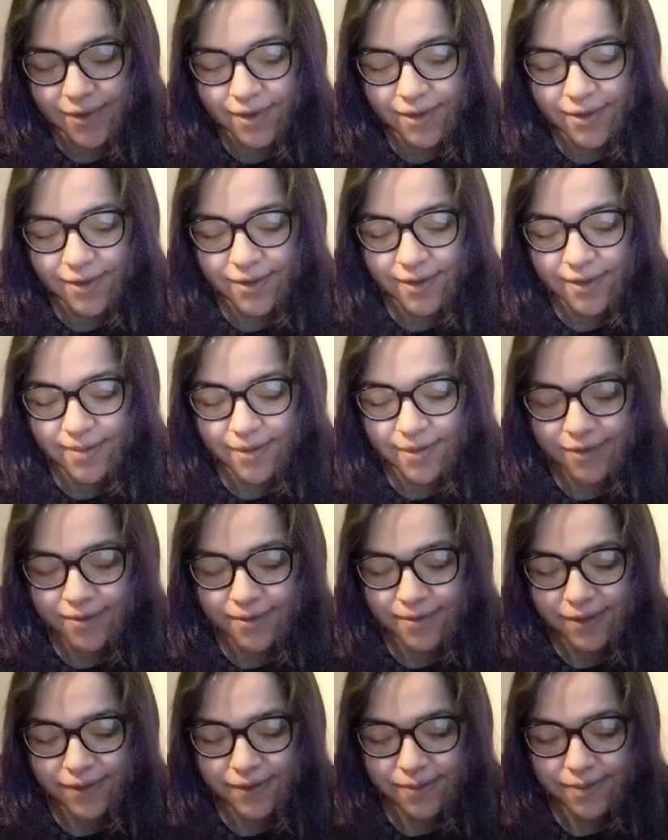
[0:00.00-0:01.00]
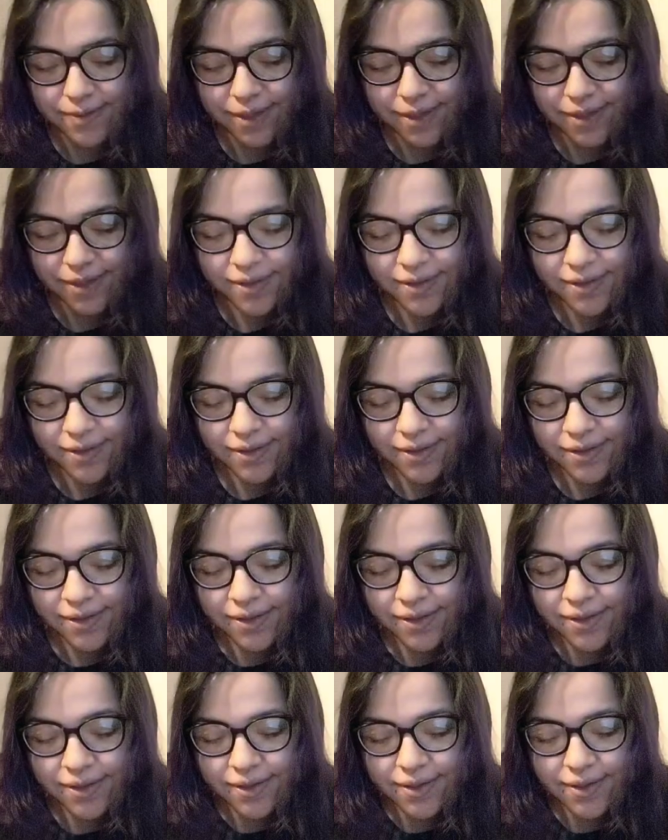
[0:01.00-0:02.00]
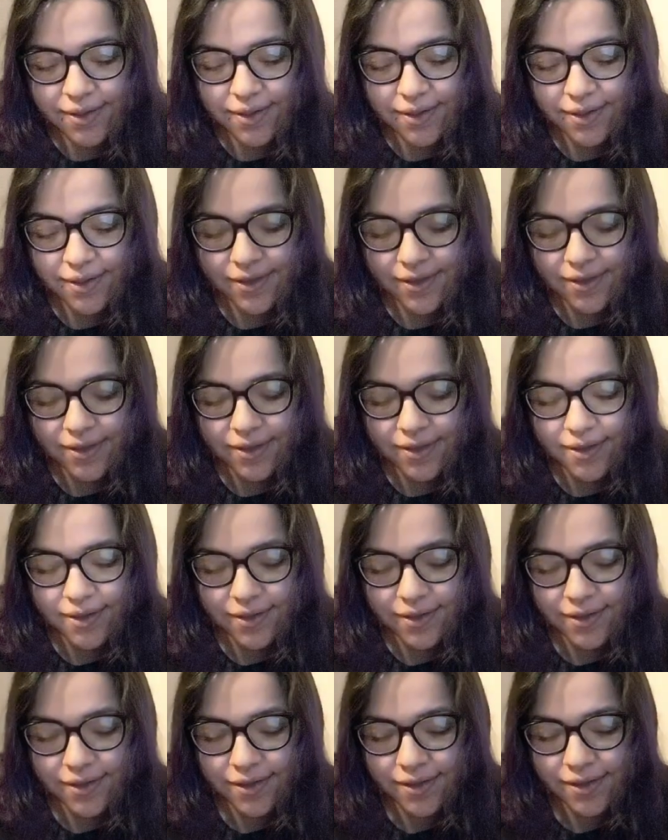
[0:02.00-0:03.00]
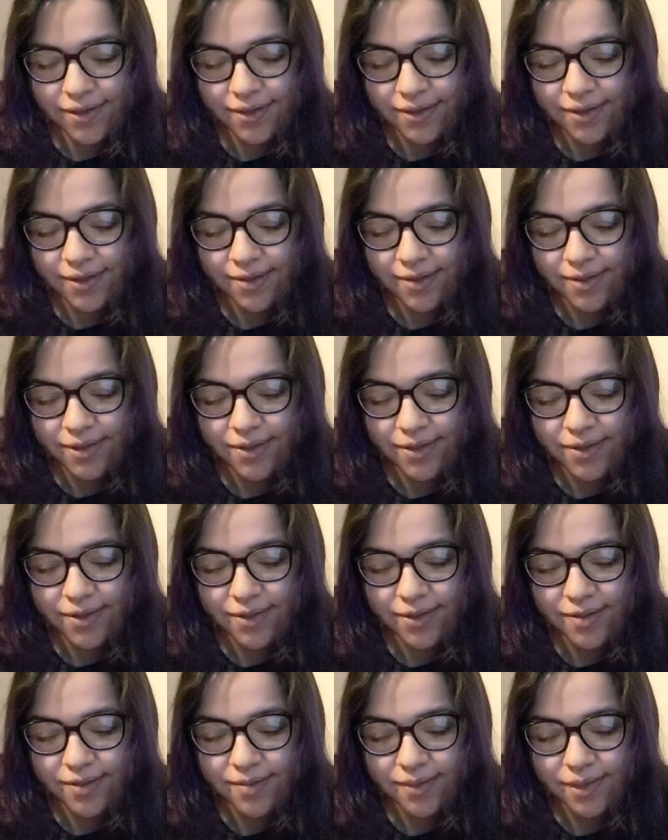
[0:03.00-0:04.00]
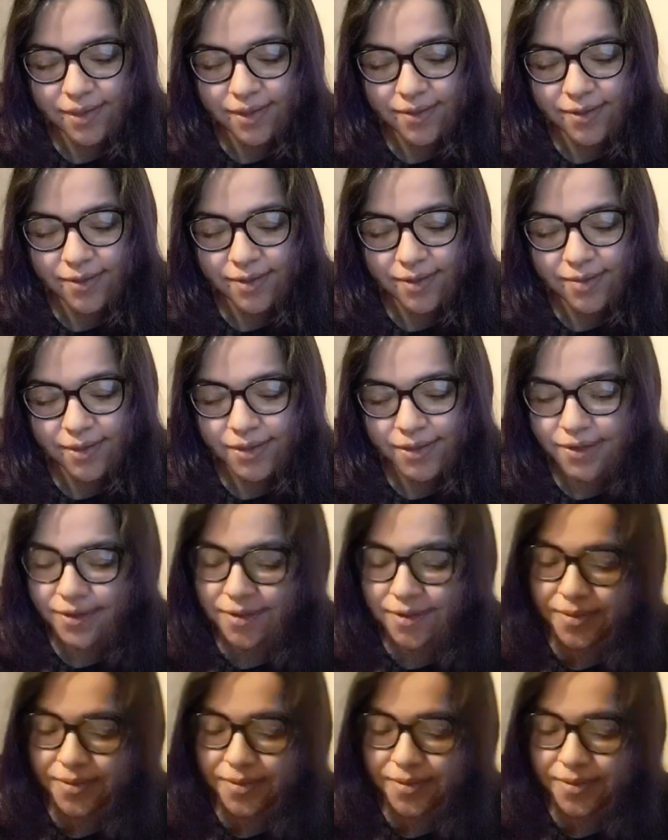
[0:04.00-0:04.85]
it's not gonna stop me from loving Maiden. And next time I see him, I do want to